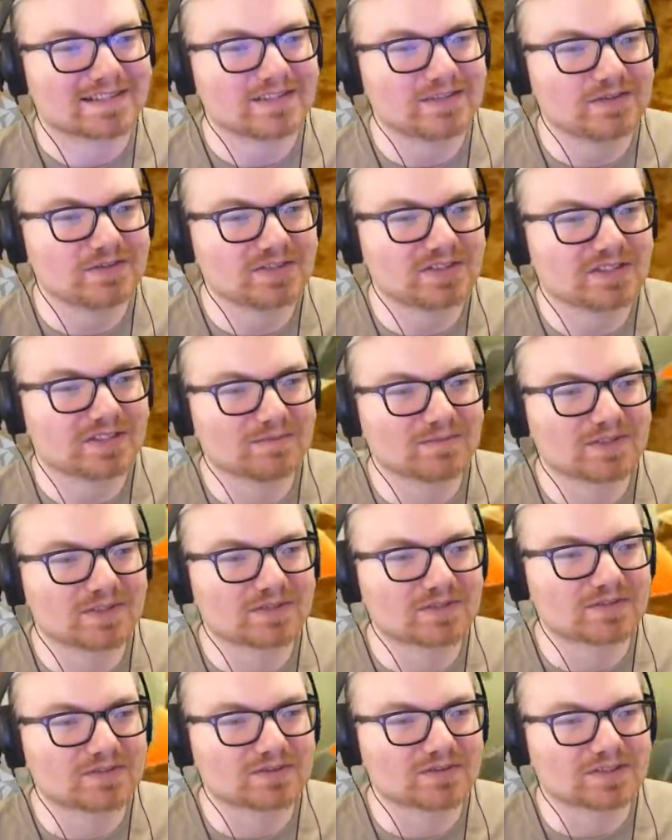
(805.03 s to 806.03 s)
You should come to
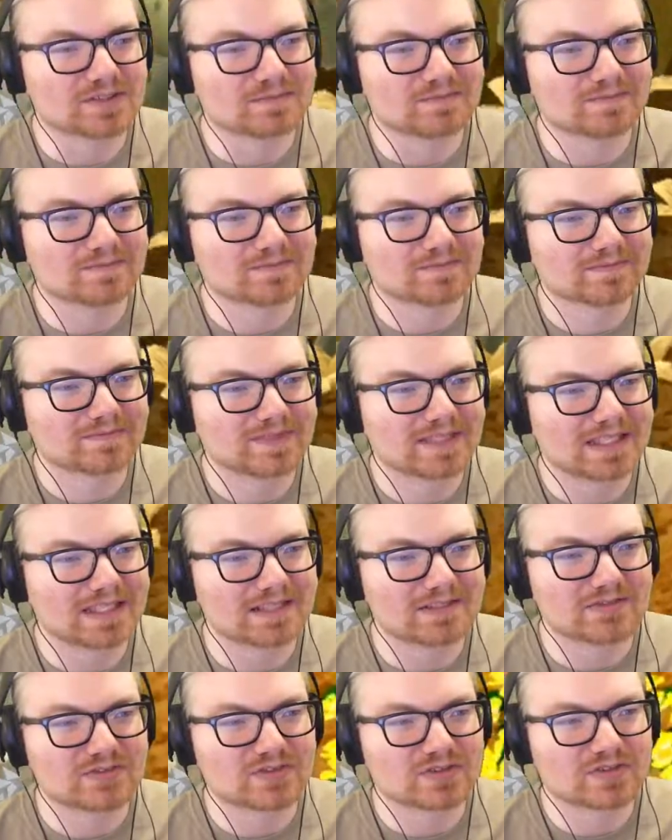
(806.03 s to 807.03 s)
the stream
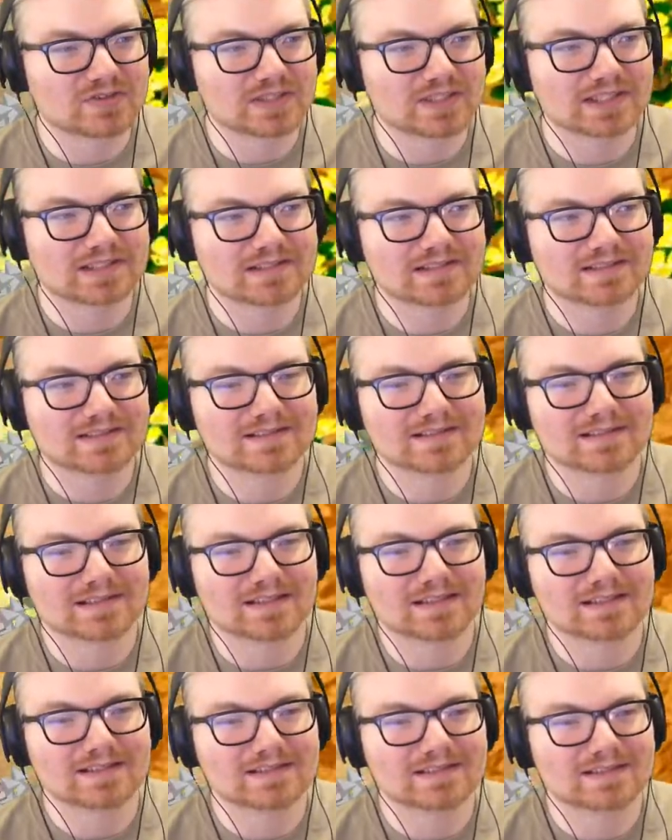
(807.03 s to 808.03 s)
and enjoy this
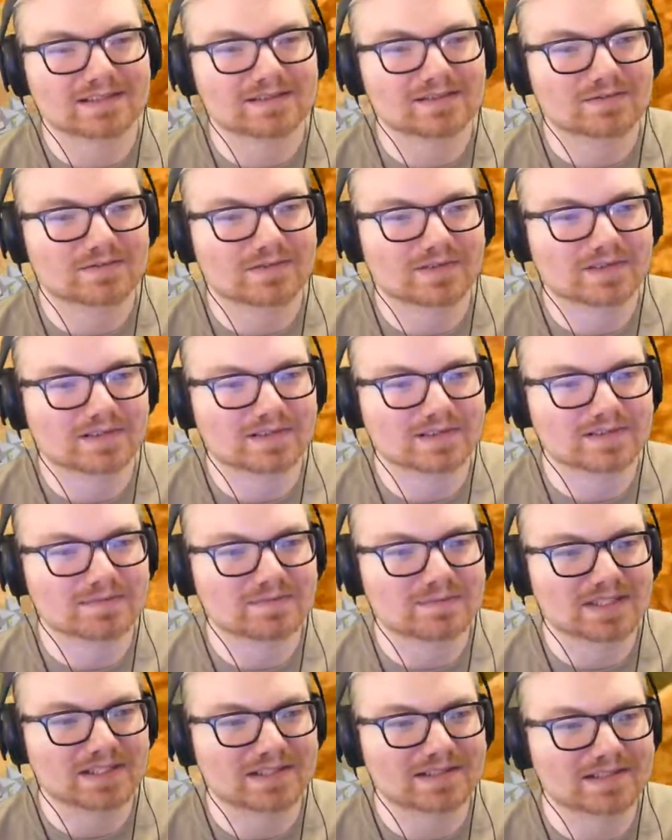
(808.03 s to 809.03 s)
nonsense with us
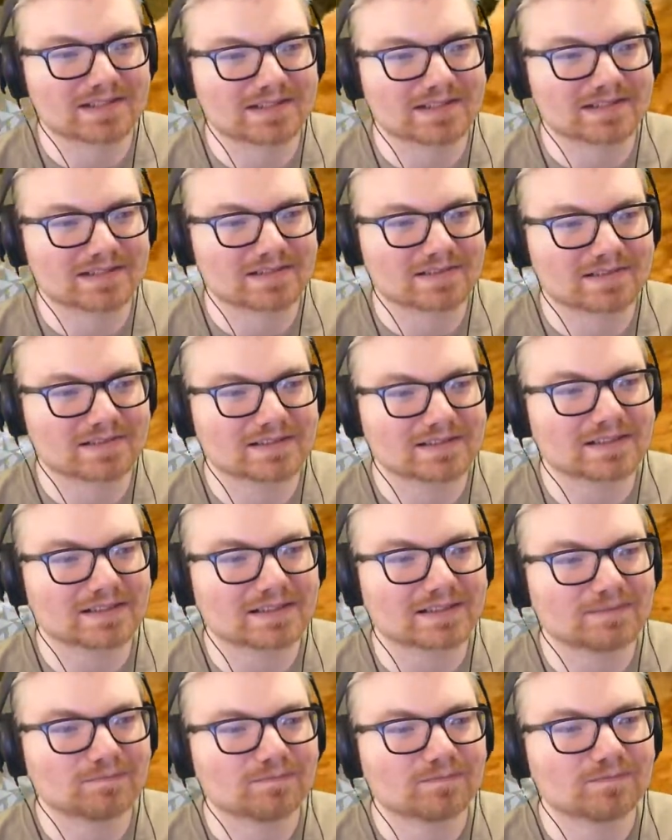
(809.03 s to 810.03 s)
because it's a good
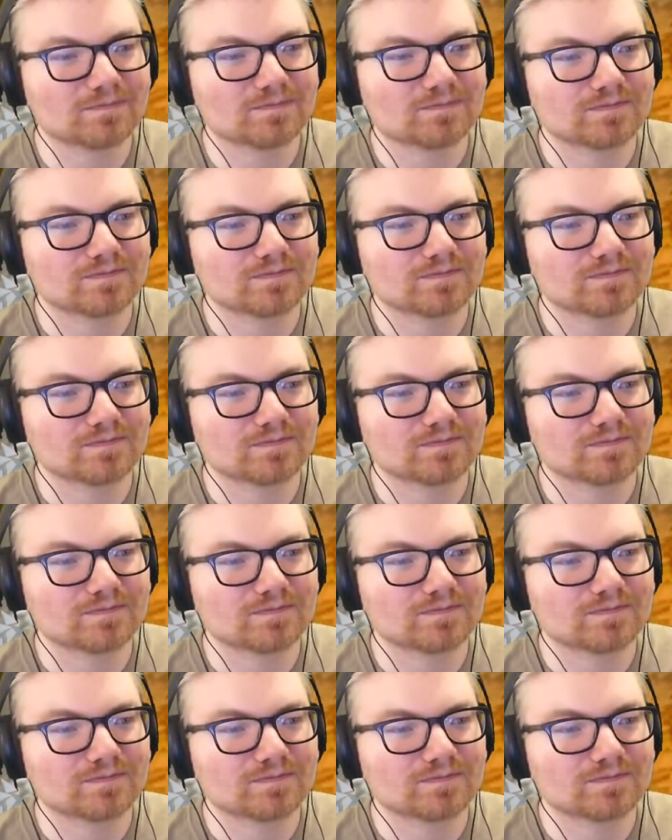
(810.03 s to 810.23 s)
time.